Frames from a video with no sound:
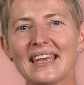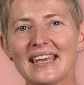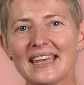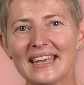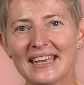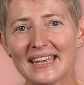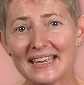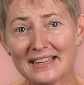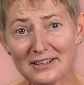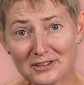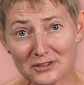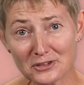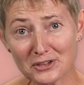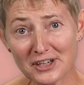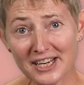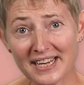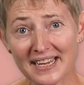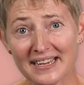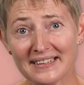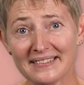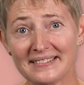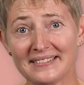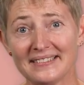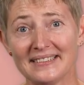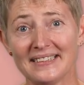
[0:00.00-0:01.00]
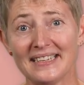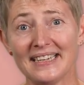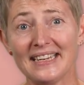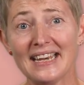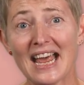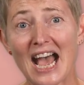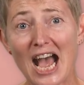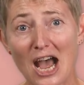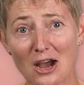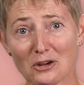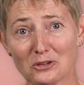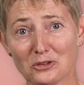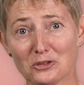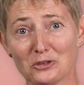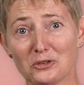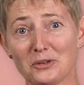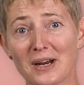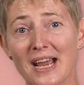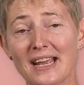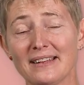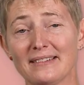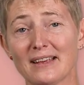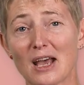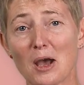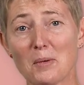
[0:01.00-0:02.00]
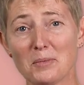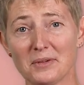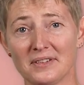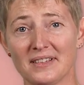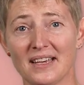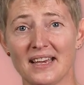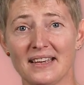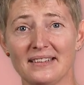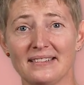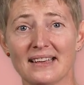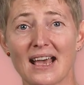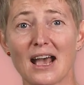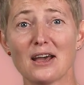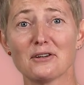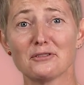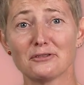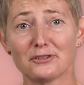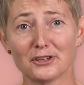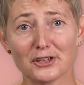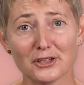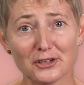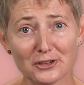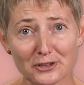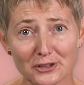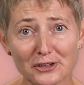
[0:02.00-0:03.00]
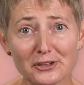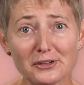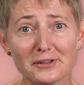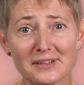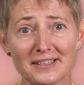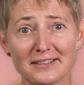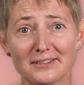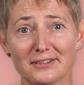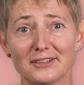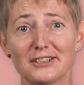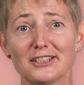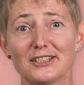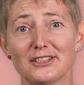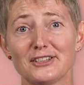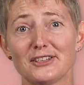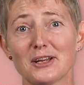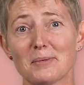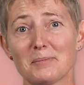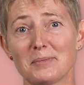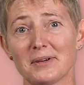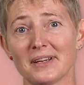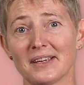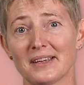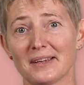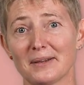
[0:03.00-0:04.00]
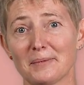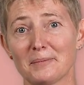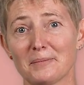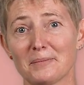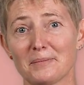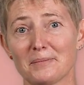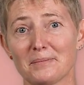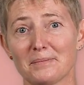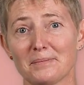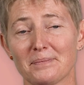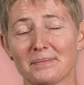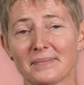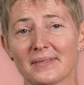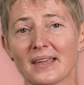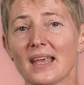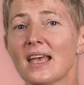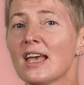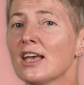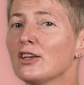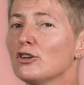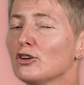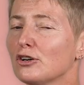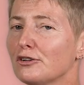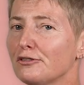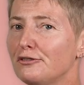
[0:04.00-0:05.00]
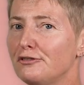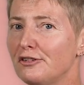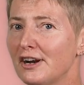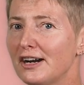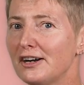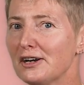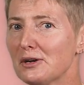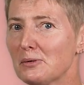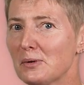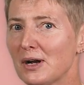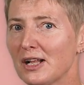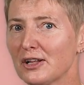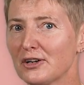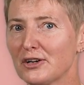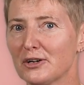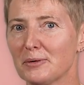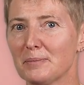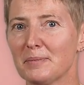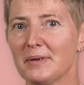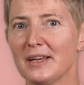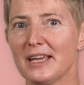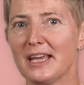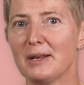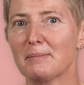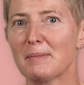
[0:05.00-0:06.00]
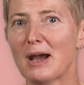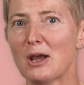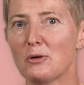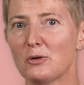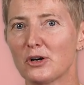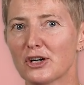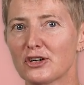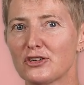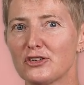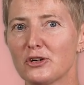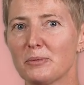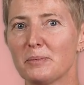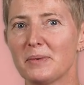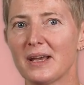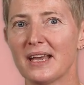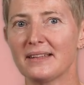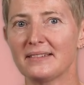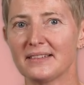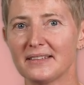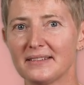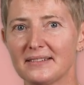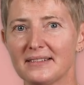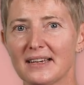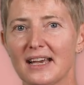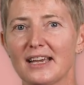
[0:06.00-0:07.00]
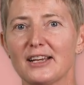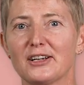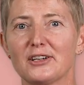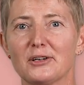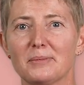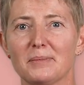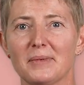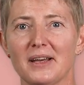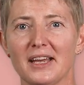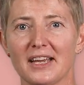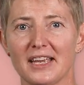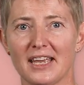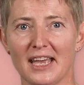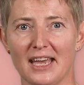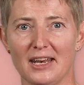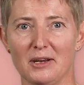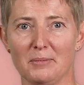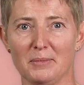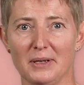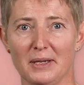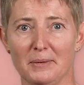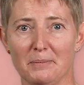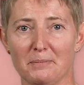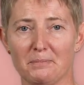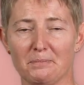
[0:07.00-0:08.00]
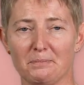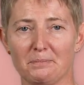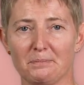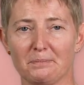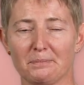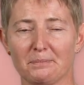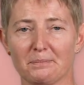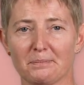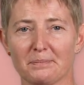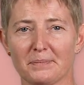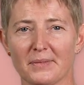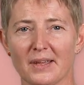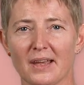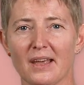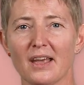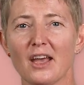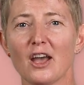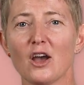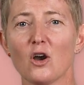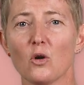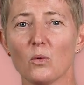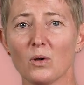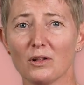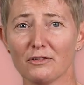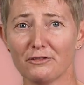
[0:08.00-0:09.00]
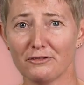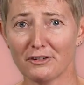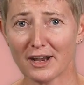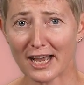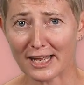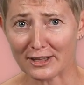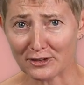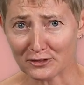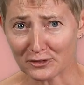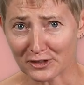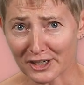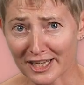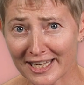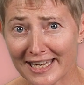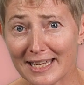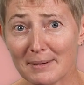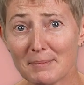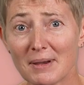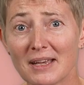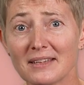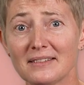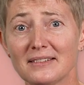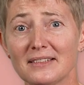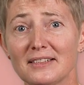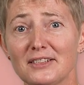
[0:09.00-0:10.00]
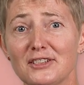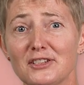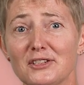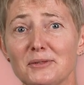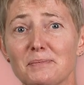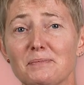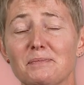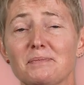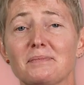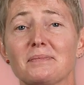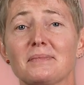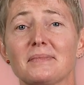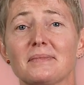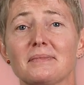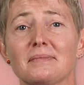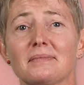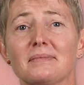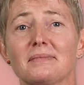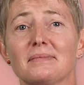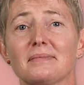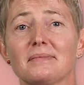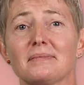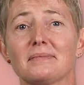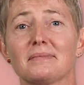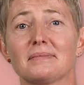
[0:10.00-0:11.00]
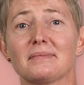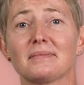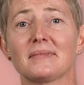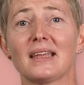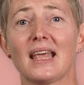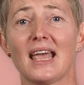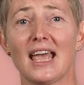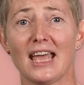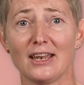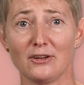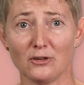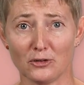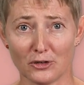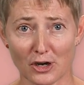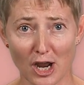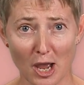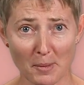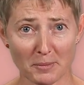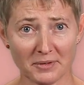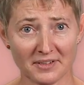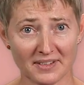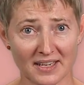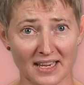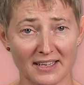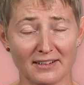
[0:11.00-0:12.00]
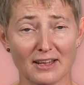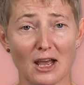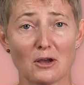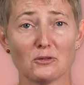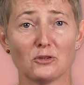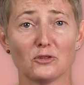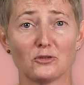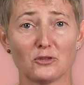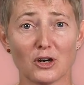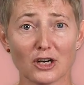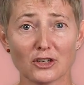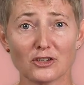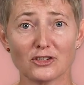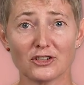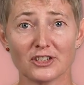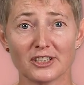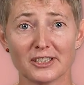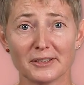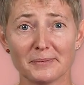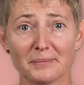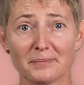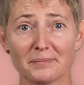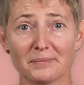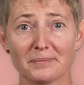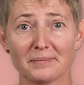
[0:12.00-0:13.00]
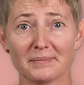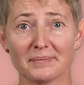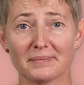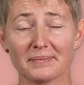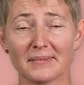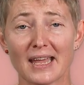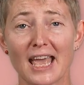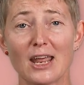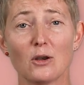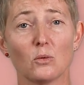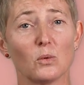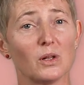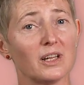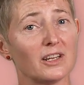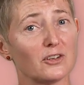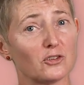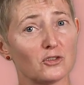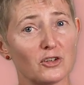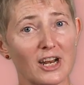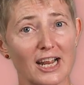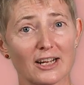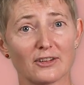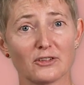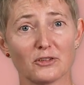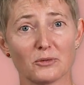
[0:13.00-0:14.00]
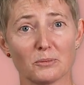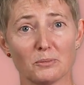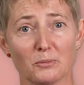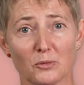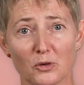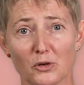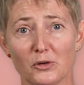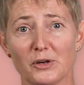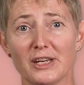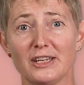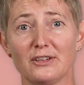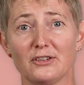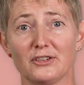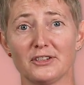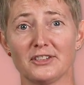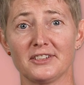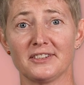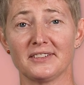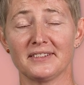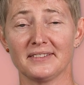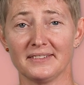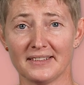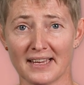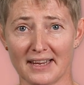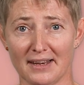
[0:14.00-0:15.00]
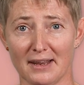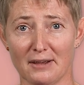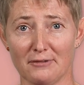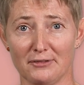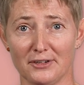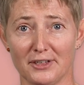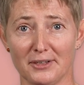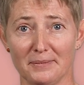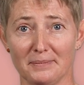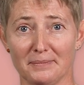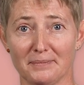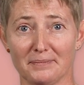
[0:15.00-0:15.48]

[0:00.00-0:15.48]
Intrigued in how to write upside down for your research topic? You're very welcome in my workshop at the SciComm Academy. We'll find your key message and your upside down structure, and will attract more readers than ever.